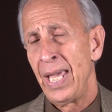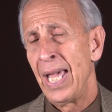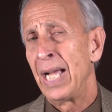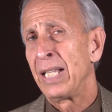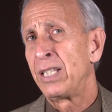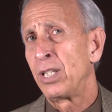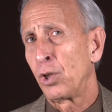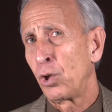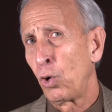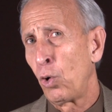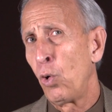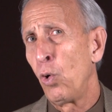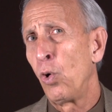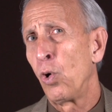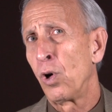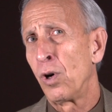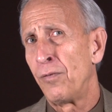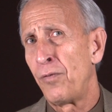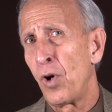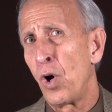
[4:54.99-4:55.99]
At the
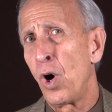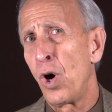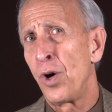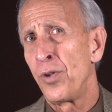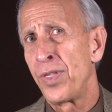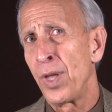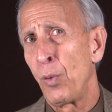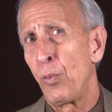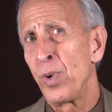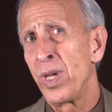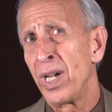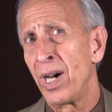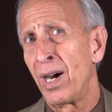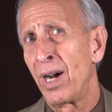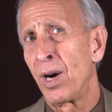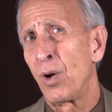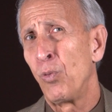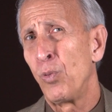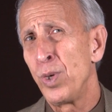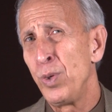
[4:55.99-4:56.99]
core of all that we
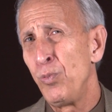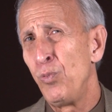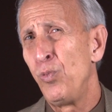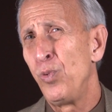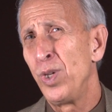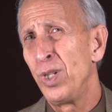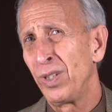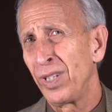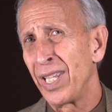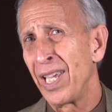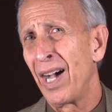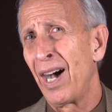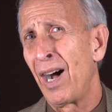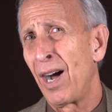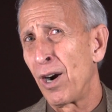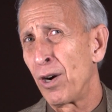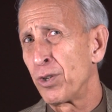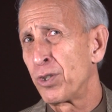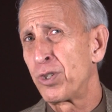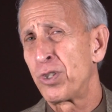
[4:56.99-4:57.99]
are, we really
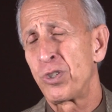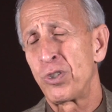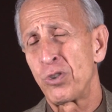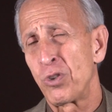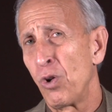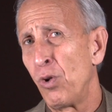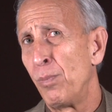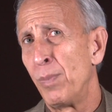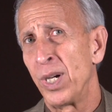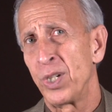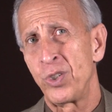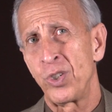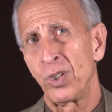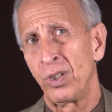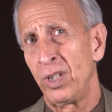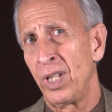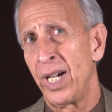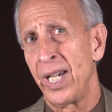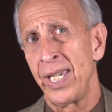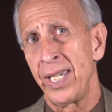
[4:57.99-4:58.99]
are so much
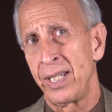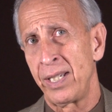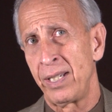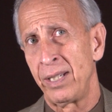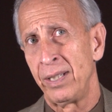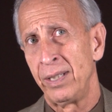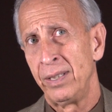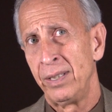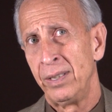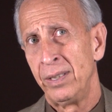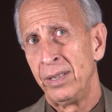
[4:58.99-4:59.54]
alike.